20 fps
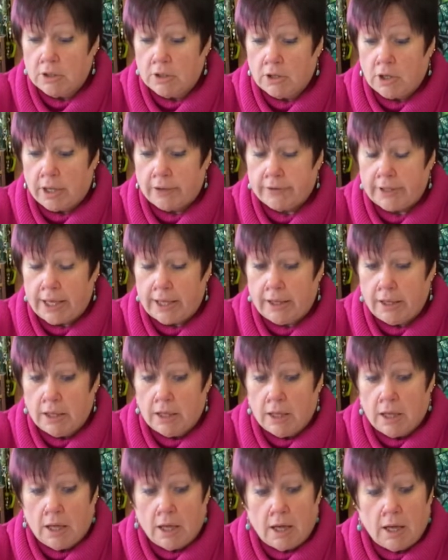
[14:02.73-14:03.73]
Okay.
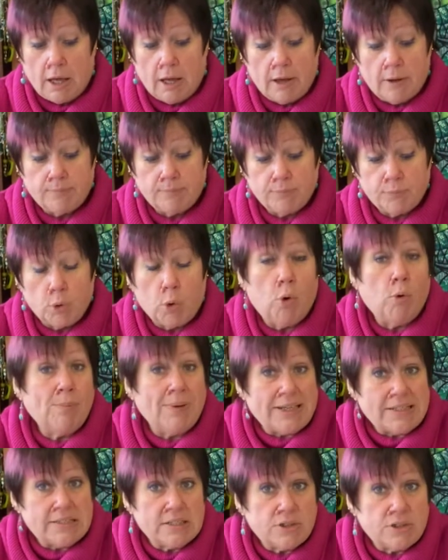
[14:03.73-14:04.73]
Or
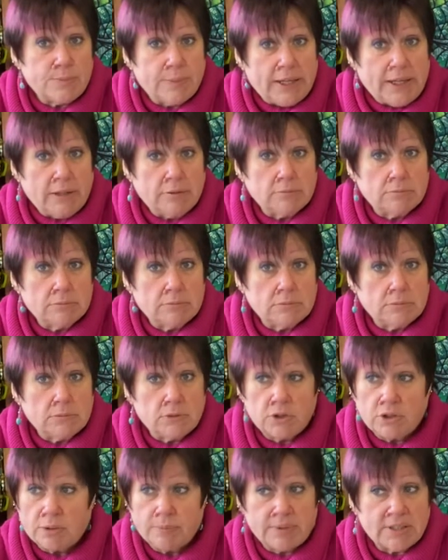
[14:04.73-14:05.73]
message me.
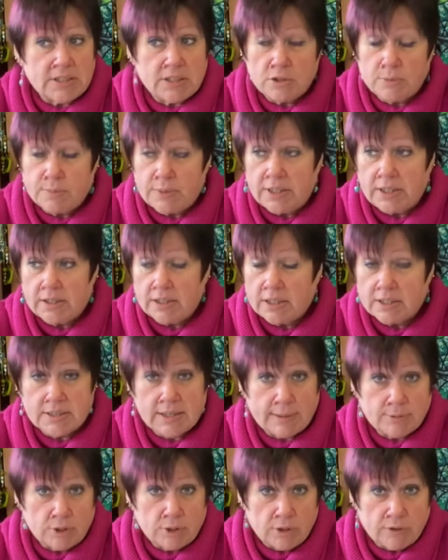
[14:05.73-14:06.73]
You can message me. That's
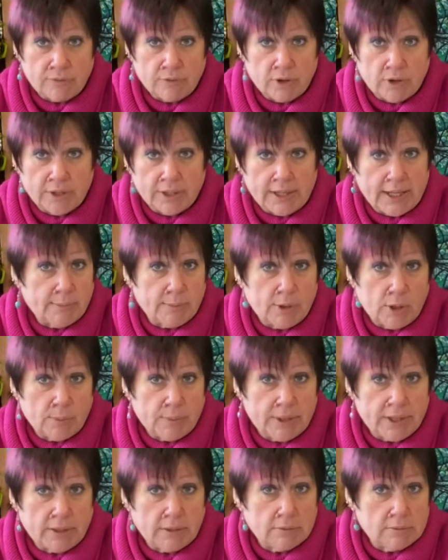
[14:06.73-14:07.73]
absolutely fine. Email
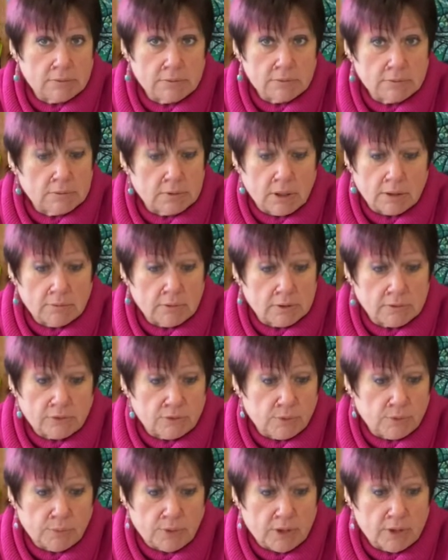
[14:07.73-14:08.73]
me
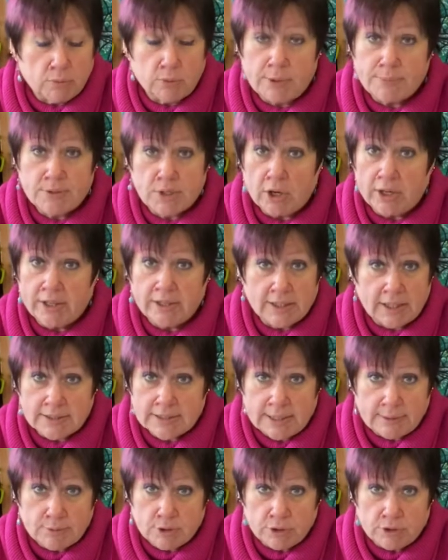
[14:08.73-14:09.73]
through my website. That's
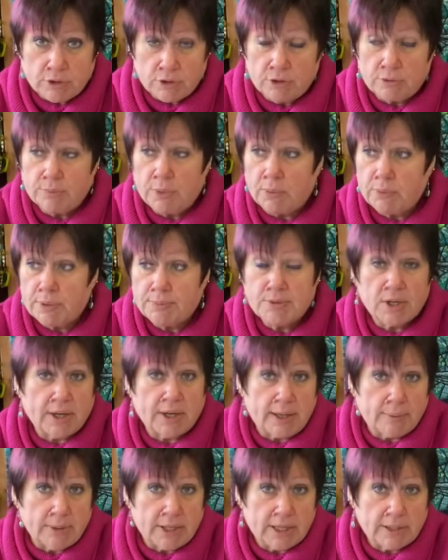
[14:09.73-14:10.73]
absolutely good. My website,
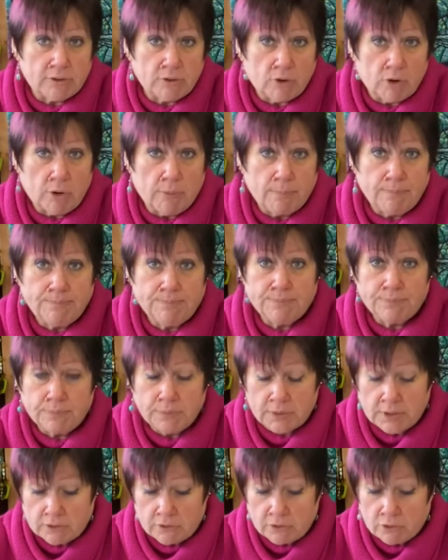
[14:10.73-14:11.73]
abbyann.com.
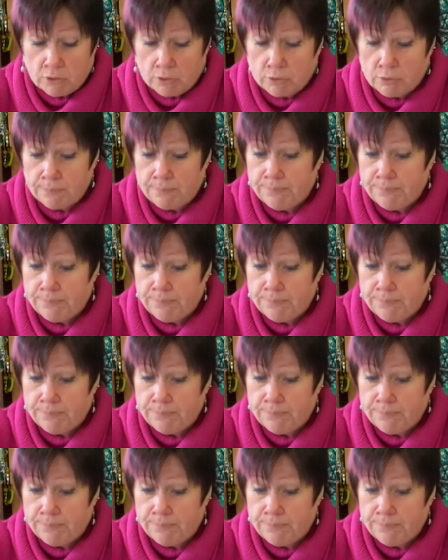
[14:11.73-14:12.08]
That's cool.